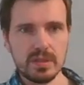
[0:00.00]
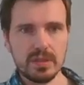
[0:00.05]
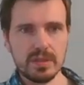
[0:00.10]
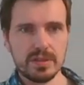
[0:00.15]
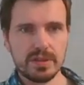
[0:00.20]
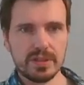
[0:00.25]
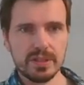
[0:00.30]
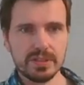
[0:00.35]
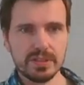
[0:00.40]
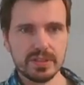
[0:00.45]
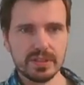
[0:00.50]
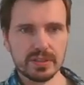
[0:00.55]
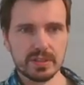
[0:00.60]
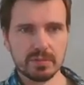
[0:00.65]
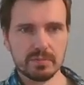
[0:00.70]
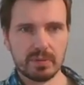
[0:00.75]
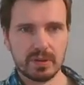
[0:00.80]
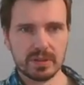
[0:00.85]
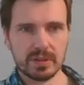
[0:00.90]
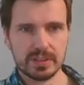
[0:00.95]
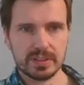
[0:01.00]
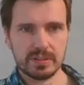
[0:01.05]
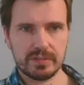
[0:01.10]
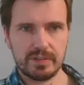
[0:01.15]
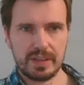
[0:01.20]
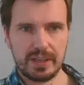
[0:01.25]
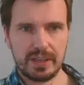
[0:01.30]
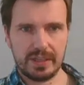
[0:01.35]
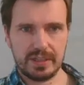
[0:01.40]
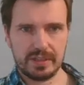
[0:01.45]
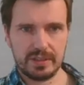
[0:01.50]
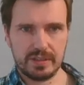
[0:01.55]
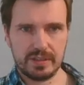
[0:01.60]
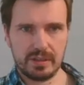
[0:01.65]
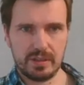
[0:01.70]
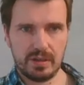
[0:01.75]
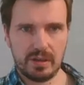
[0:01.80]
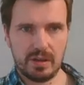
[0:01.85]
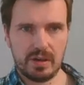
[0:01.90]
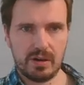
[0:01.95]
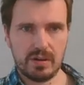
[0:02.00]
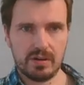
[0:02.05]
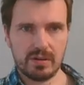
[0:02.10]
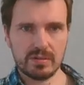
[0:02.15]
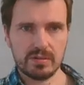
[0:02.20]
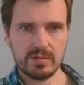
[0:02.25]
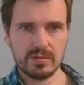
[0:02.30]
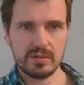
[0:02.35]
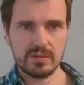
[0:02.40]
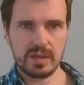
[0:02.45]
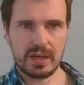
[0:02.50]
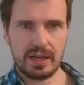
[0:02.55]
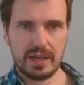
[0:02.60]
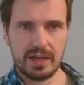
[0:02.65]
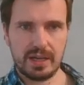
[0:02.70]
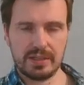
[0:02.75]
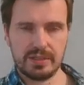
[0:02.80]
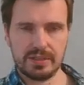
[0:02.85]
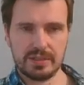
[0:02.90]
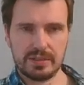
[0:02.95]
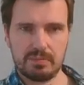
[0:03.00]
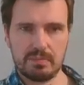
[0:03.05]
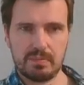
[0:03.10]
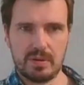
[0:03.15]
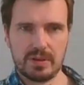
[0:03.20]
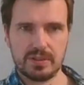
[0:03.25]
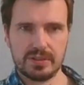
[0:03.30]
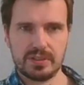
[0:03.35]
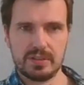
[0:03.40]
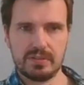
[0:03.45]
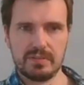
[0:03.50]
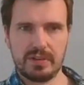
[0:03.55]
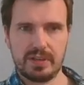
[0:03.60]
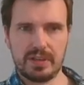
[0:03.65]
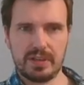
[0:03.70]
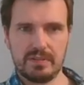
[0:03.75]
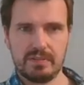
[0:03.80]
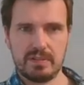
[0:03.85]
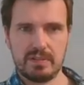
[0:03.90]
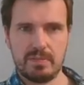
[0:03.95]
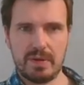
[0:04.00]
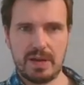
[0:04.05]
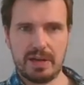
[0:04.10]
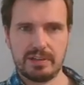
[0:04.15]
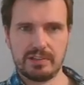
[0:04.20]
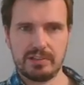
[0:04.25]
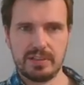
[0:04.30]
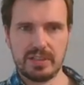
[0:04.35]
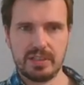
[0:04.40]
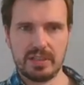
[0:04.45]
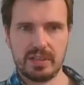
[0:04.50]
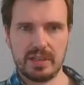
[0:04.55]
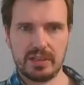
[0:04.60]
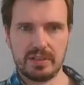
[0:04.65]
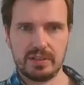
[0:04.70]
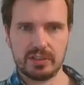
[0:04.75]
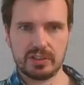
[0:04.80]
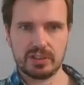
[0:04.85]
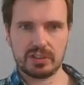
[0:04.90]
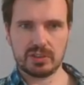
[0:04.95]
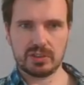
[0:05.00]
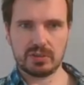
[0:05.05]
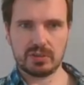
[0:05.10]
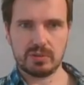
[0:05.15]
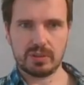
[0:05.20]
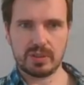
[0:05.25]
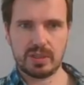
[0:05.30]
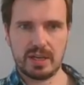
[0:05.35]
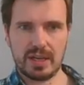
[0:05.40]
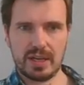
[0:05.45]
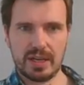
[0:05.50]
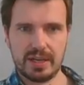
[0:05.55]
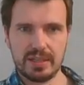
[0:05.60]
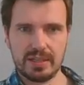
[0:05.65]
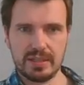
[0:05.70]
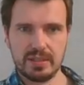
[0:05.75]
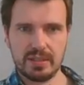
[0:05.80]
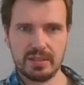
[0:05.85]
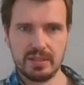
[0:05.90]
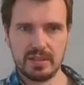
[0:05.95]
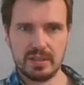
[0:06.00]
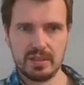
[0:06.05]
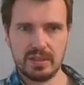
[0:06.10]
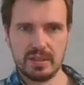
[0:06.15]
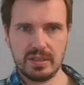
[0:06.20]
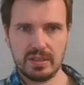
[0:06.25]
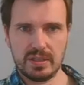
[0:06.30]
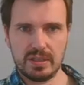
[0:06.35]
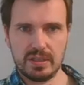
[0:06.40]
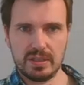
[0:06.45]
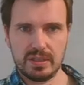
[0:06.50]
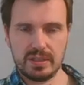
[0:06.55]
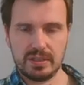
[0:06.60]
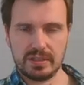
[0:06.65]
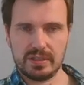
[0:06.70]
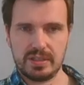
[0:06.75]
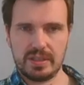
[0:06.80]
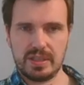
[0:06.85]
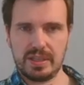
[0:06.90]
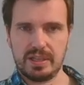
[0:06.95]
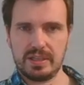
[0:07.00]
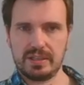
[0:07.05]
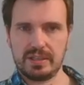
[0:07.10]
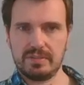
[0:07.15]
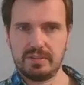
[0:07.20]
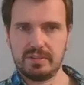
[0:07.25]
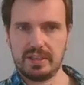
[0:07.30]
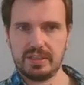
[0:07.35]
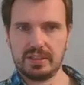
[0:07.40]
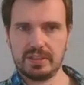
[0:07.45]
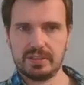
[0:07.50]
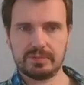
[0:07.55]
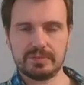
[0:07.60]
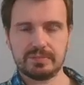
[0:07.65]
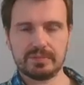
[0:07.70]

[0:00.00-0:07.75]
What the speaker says: This is the positive end. The long line is the positive end of the battery, and the short line is the negative end.